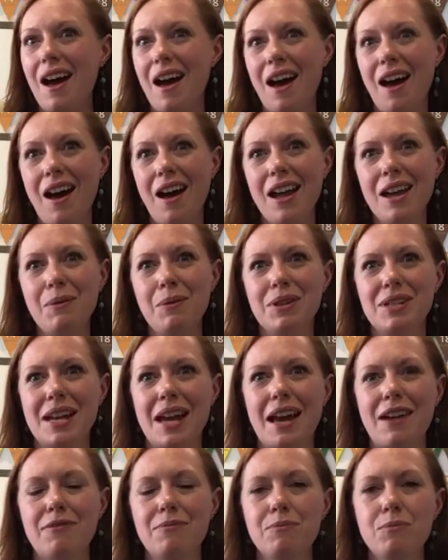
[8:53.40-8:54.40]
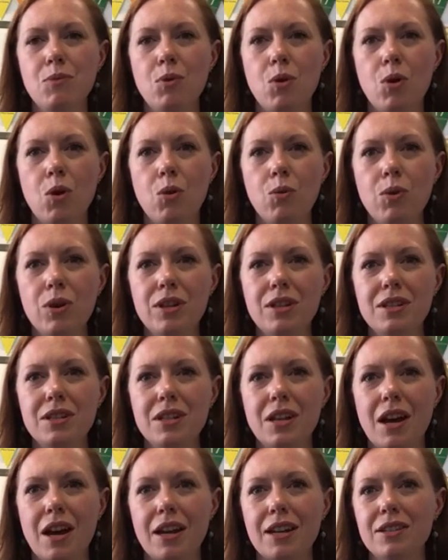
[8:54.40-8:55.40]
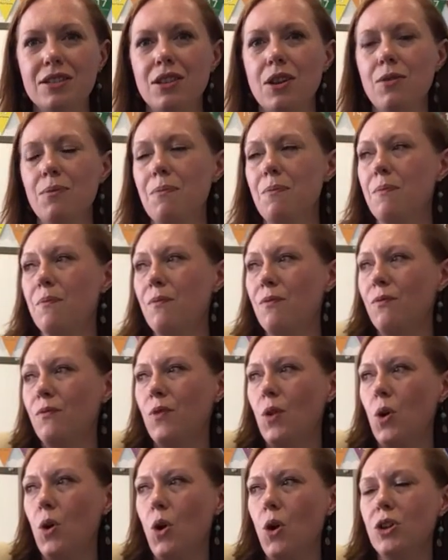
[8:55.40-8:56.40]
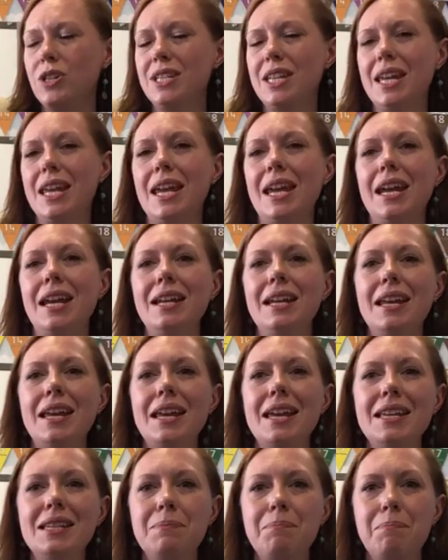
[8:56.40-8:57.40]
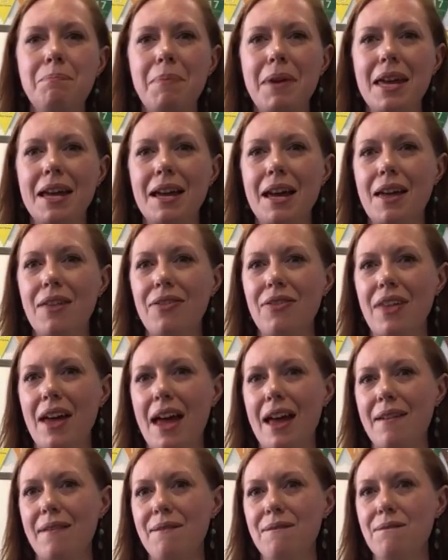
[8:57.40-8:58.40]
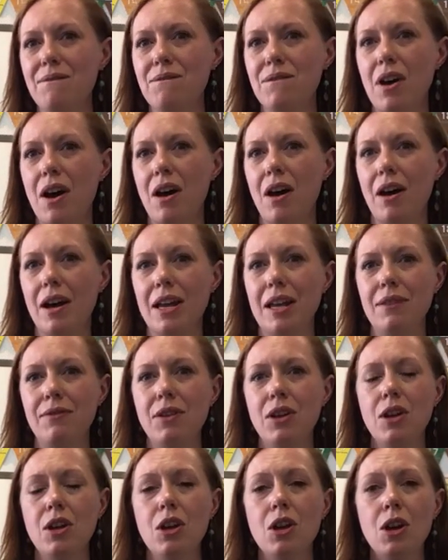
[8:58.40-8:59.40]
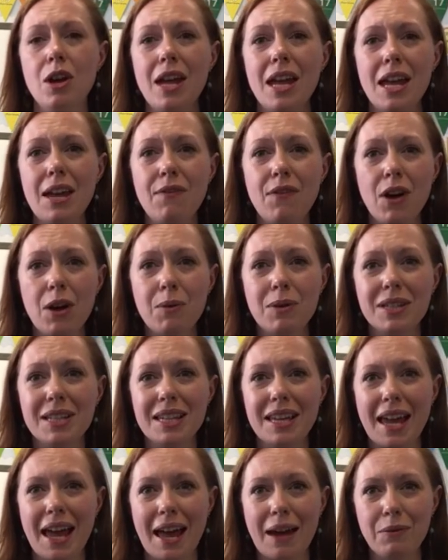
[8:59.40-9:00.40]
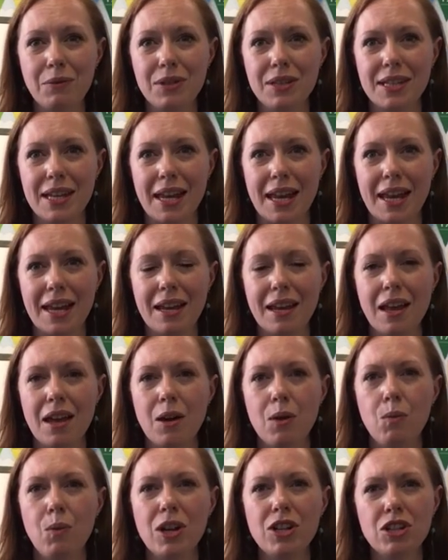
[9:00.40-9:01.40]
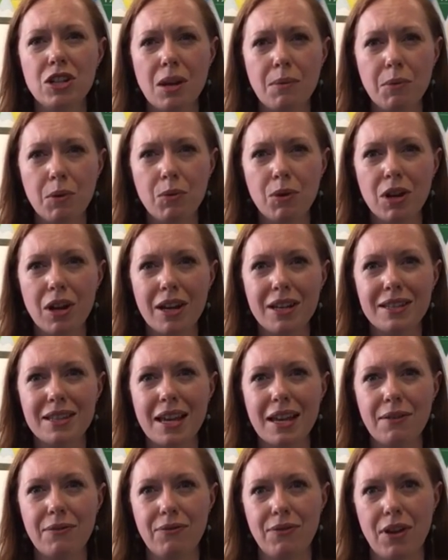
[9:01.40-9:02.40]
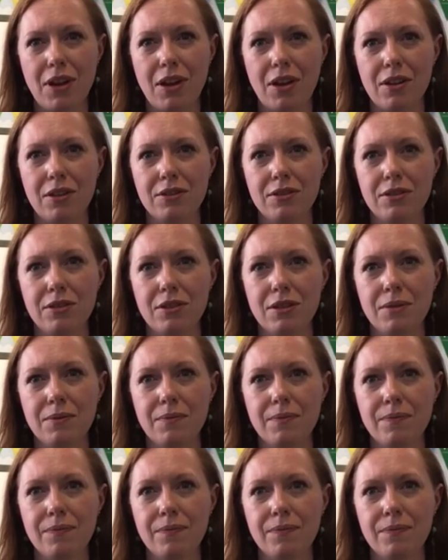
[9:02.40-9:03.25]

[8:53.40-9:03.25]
I would have more, wouldn't I? So 14 is bigger than 5. If I was counting, which number would I say first?